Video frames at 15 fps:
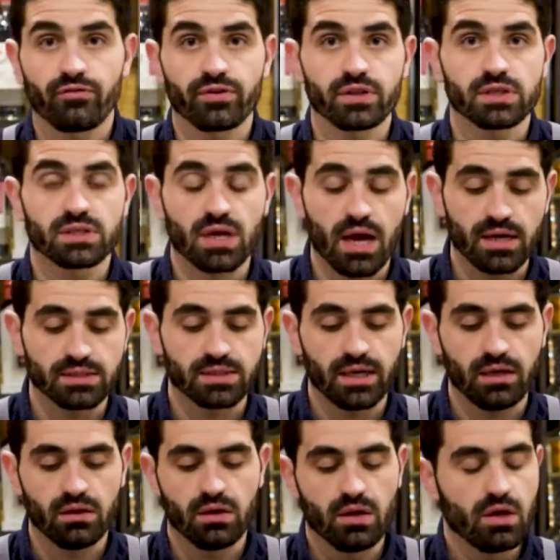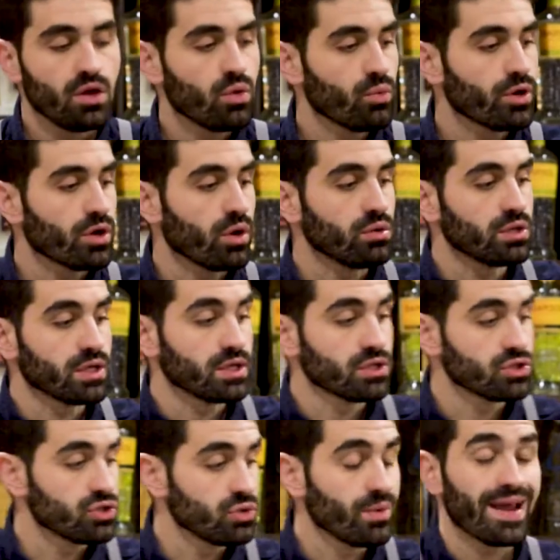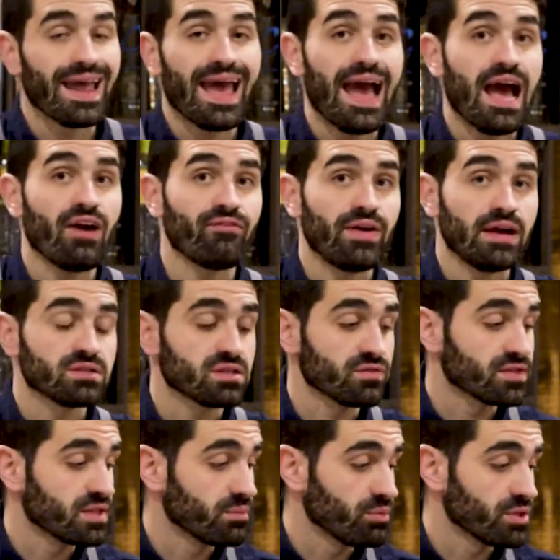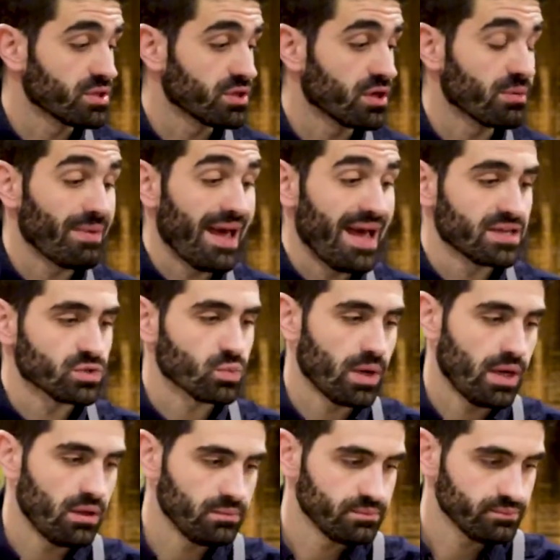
for this cocktail, we are only gonna do 1/2 ounce of simple syrup as well.